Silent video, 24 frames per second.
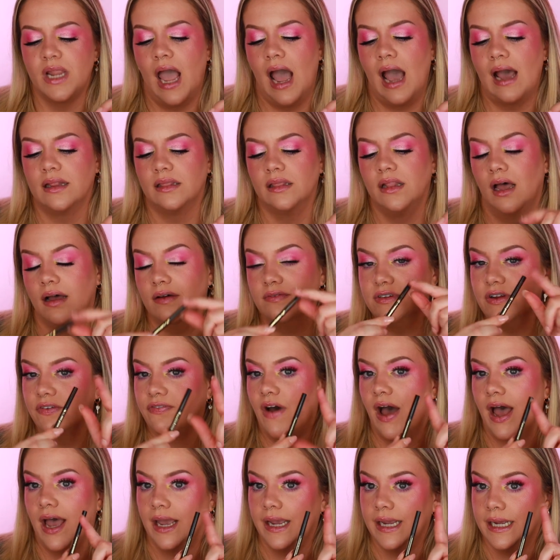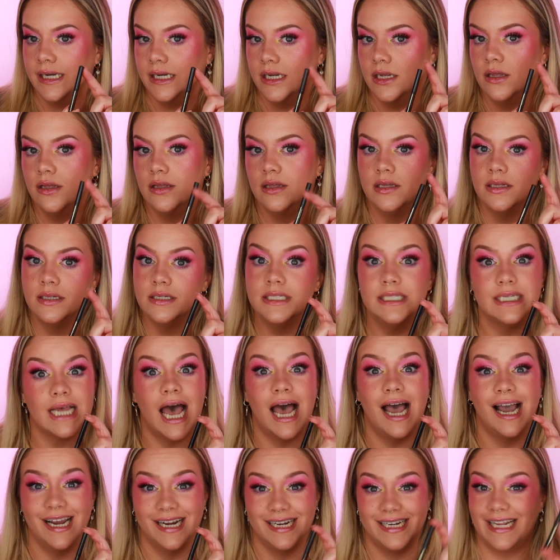I love to find
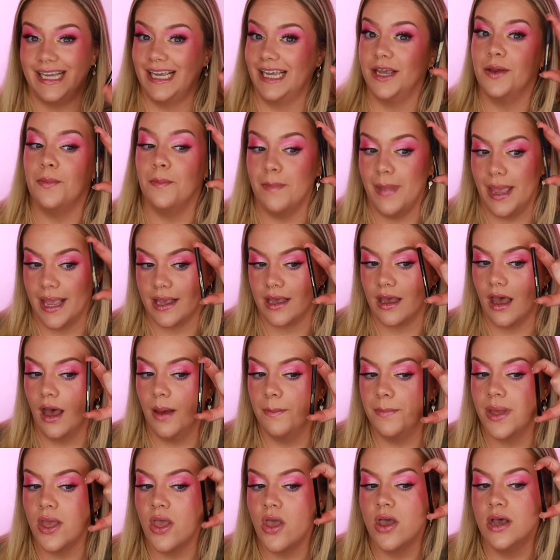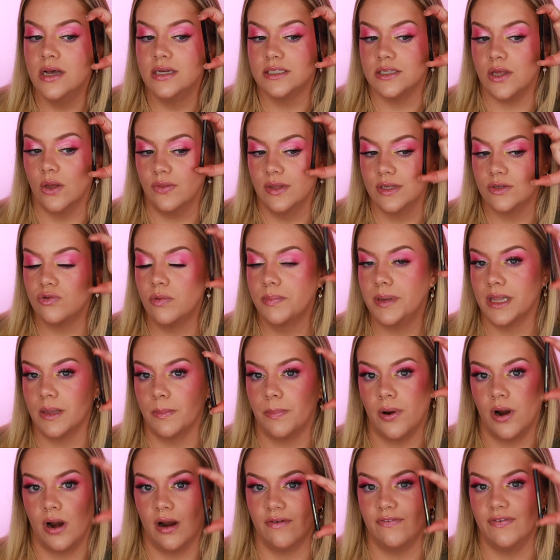tiny makeup. So this will be the
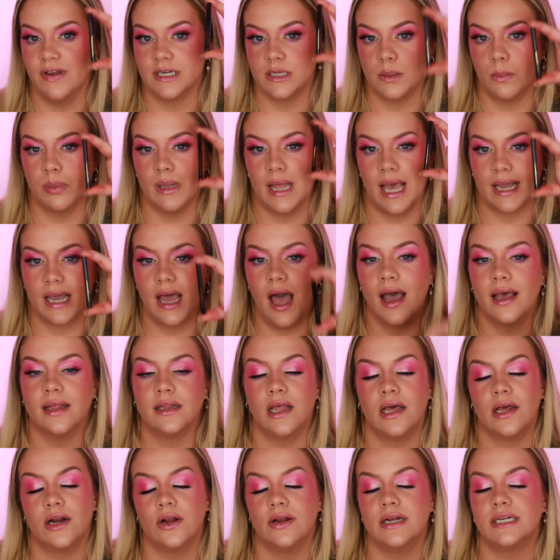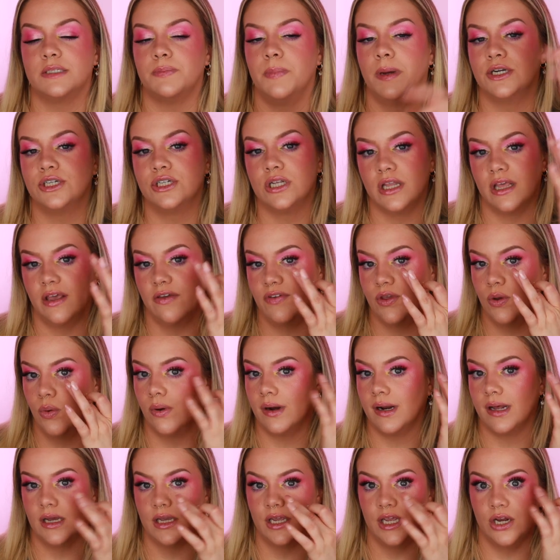perfect black eyeliner, especially if you
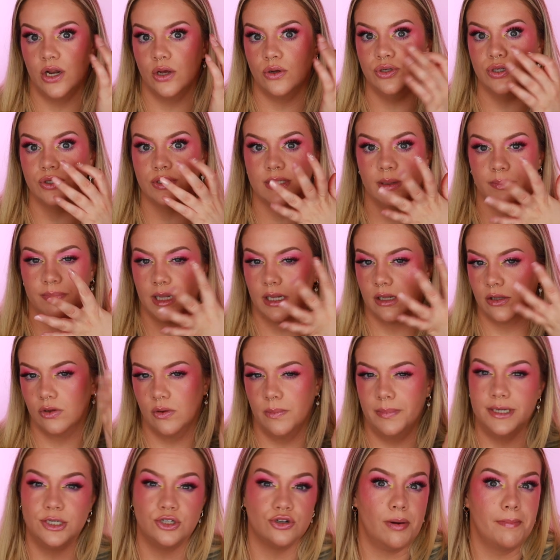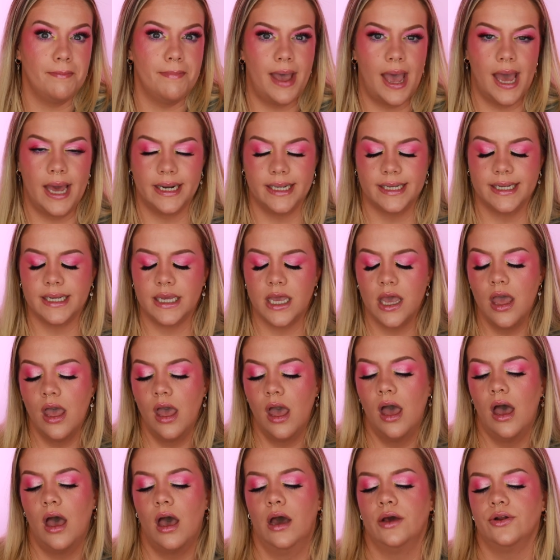want to, do something a little bit dramatic
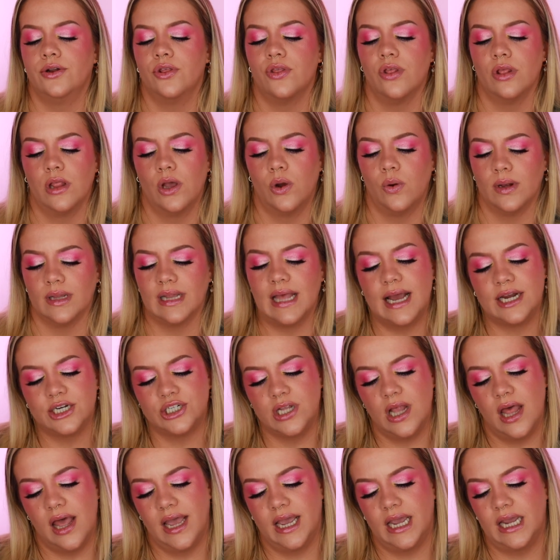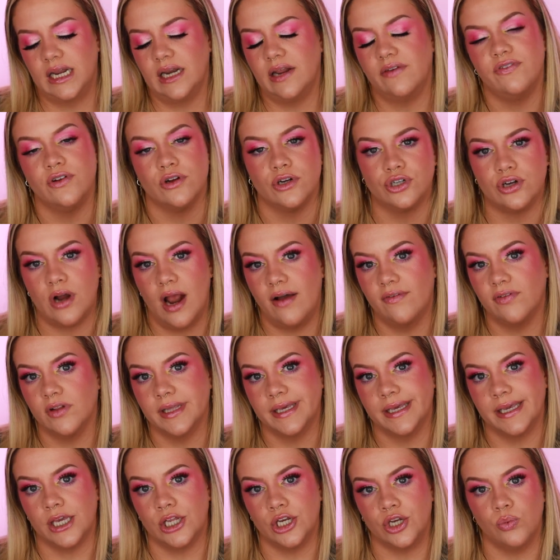under the lower lash line, if you're
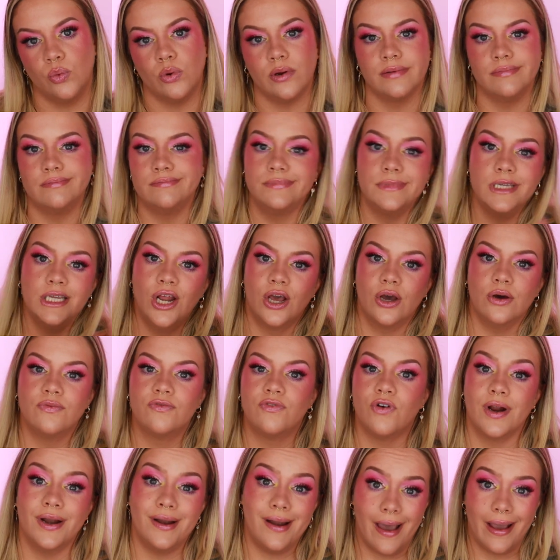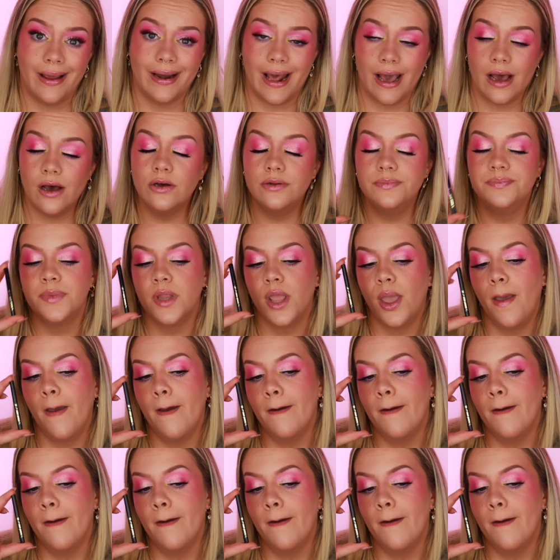traveling and you want, for a night out.